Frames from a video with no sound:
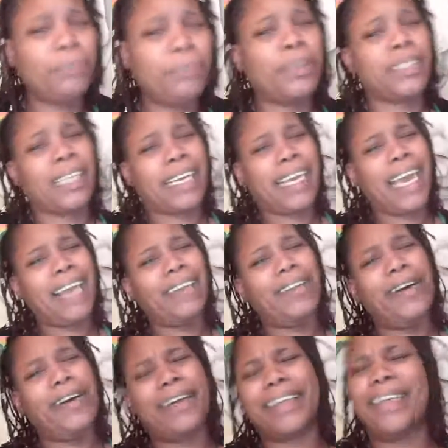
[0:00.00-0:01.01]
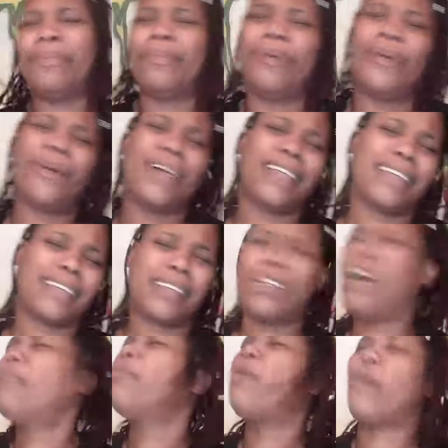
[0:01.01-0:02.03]
she brings that catalog, come
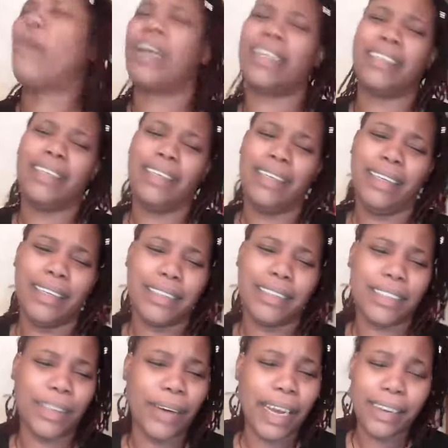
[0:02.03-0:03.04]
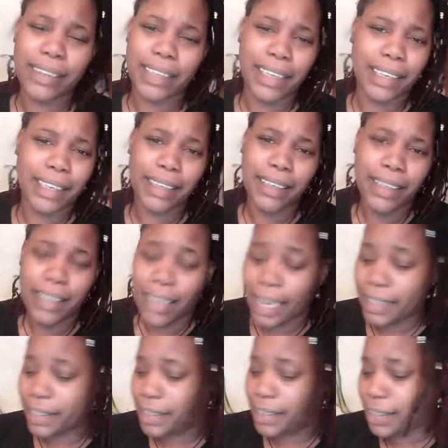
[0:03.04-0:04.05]
on. So
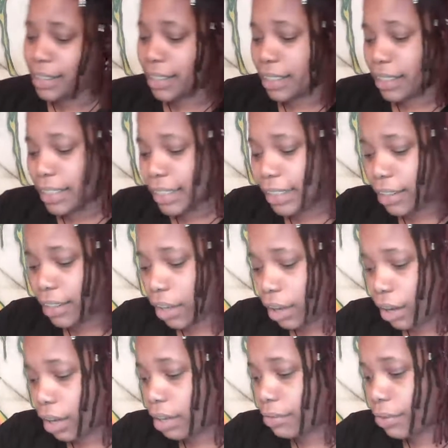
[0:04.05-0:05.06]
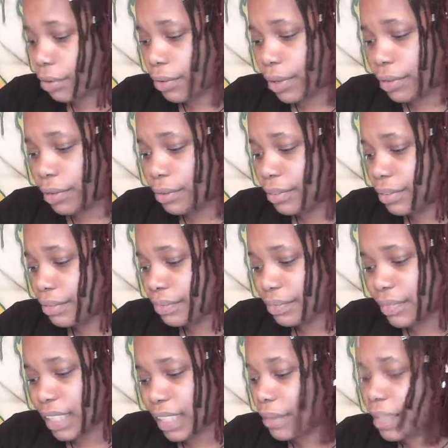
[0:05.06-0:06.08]
I think she's in a league all of her own.
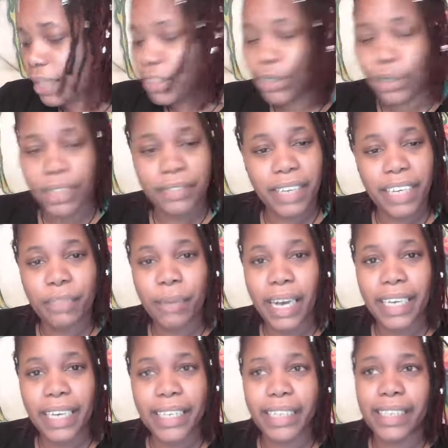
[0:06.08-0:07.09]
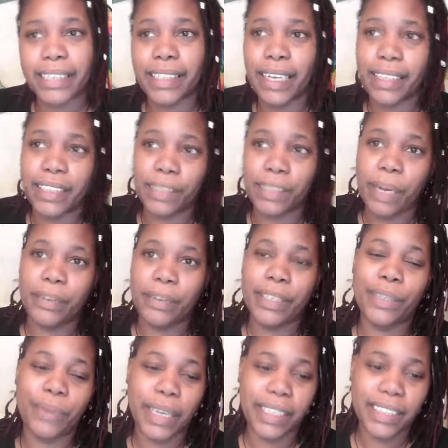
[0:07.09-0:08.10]
I'm not sure if anybody can touch Mary
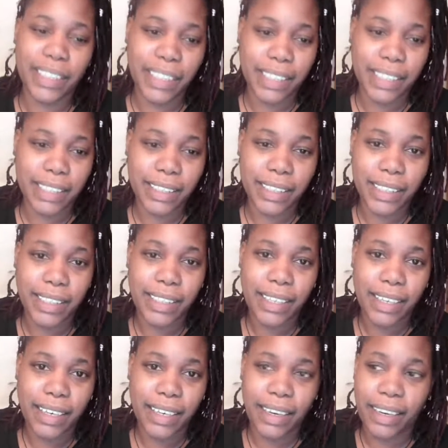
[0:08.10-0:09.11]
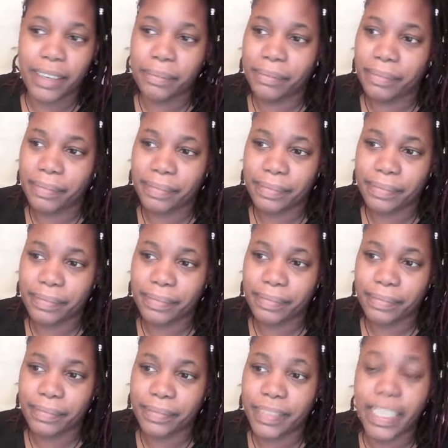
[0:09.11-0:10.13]
the way that she is.
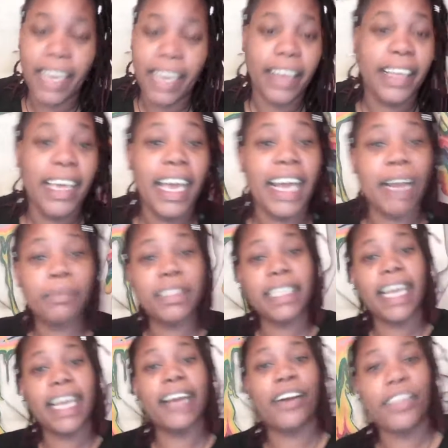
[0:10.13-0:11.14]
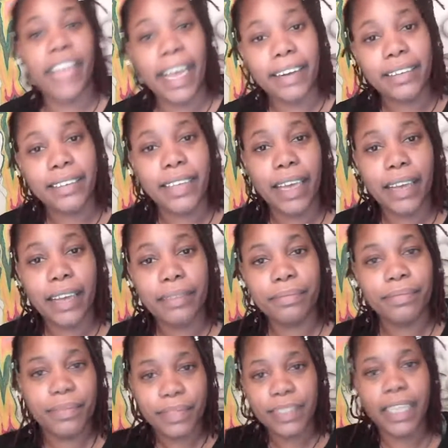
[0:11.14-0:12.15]
Yeah, and I'm staying on that. Okay,
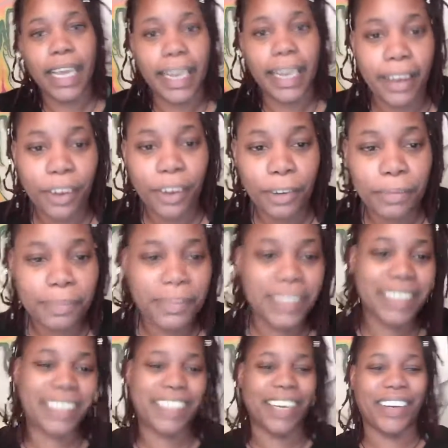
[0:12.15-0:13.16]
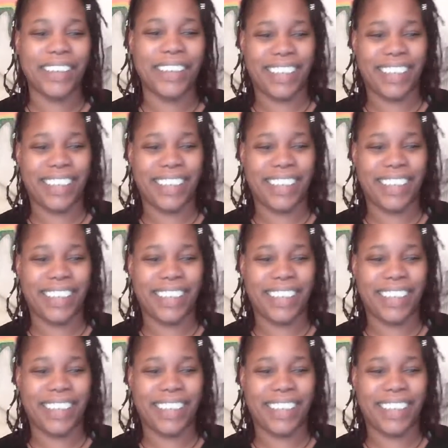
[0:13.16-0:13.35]
taking that home. So